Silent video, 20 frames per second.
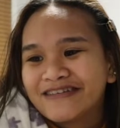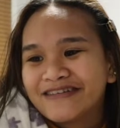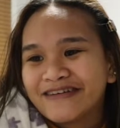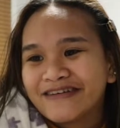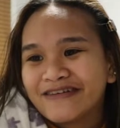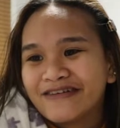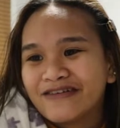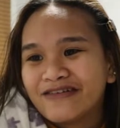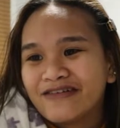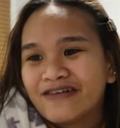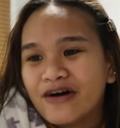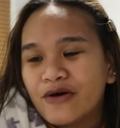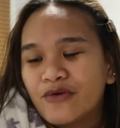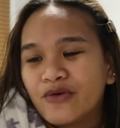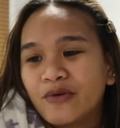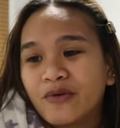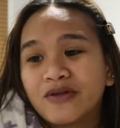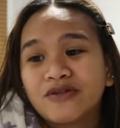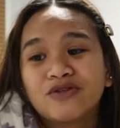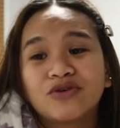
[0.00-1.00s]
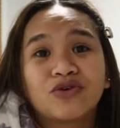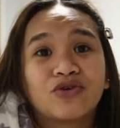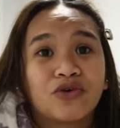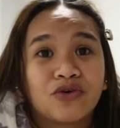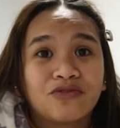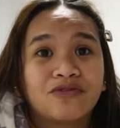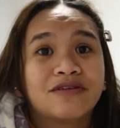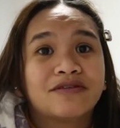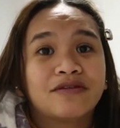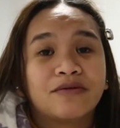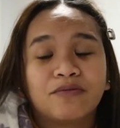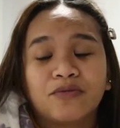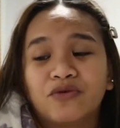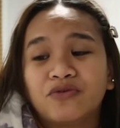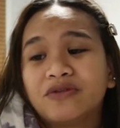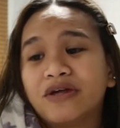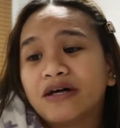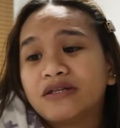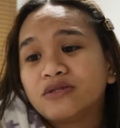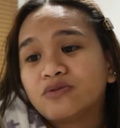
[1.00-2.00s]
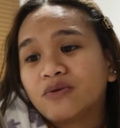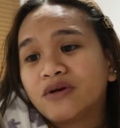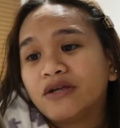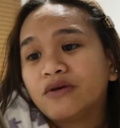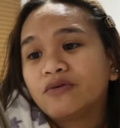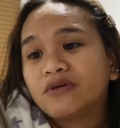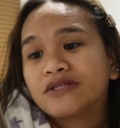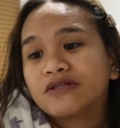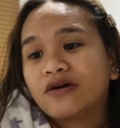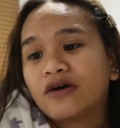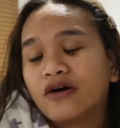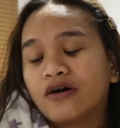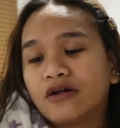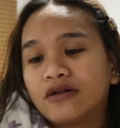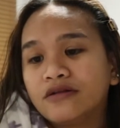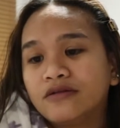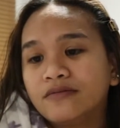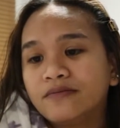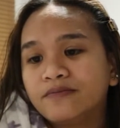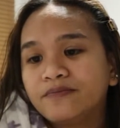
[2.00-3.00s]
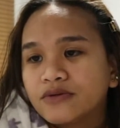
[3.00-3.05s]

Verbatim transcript: So we went to Groovin the Moo, that's what it was called.